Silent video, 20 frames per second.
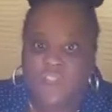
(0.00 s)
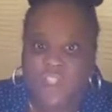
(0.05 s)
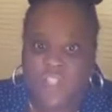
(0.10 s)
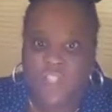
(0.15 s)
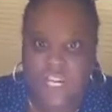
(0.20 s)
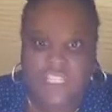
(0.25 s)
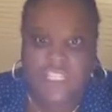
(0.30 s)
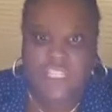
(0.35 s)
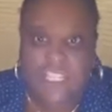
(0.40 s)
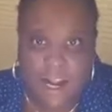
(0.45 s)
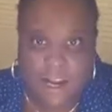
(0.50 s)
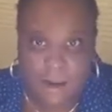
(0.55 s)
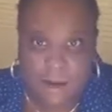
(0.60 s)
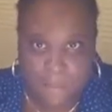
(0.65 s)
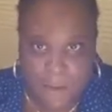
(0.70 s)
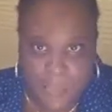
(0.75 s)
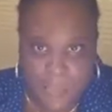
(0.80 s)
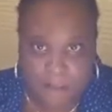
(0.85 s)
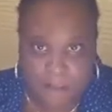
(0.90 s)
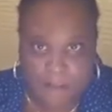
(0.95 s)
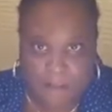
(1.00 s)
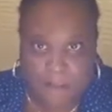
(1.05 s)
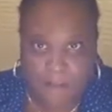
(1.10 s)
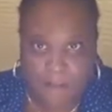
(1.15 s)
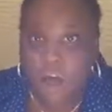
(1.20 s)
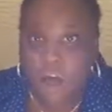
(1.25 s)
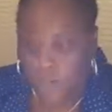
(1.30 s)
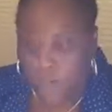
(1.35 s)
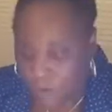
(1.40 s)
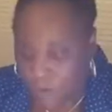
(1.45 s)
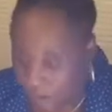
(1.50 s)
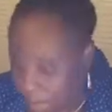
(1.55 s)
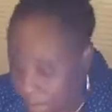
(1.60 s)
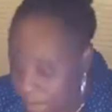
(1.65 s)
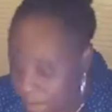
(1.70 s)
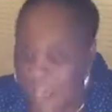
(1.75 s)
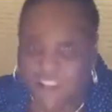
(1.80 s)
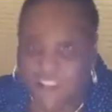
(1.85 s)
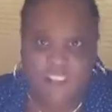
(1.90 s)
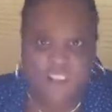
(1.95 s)
just like the pastor. When the
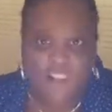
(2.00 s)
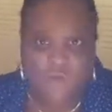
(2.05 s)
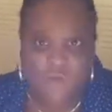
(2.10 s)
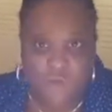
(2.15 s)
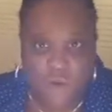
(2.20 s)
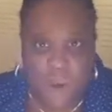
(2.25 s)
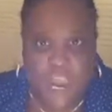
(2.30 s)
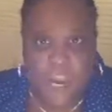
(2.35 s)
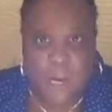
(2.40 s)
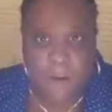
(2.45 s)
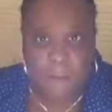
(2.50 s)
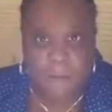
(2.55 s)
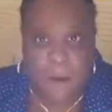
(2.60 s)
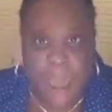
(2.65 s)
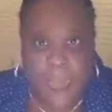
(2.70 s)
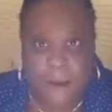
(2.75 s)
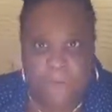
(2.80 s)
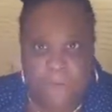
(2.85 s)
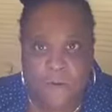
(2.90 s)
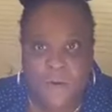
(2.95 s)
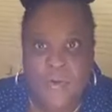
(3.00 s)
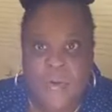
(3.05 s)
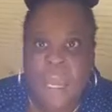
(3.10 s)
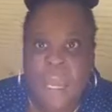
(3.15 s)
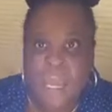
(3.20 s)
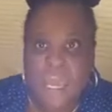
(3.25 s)
pastor is reading the Bible,